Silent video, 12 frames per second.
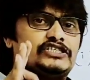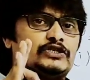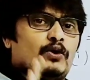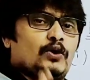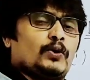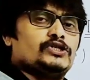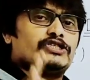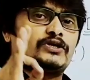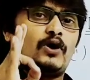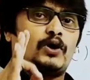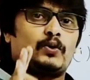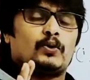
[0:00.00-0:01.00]
corrosion,
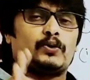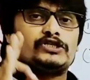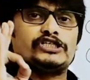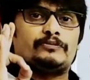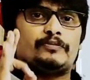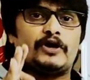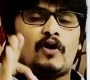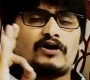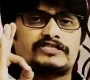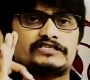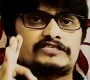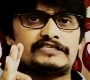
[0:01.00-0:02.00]
or corrosion by
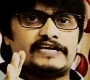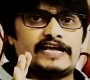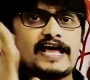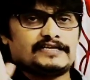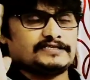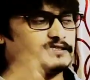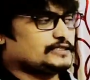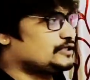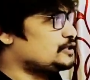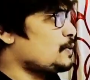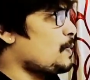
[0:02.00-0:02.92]
oxygen gas.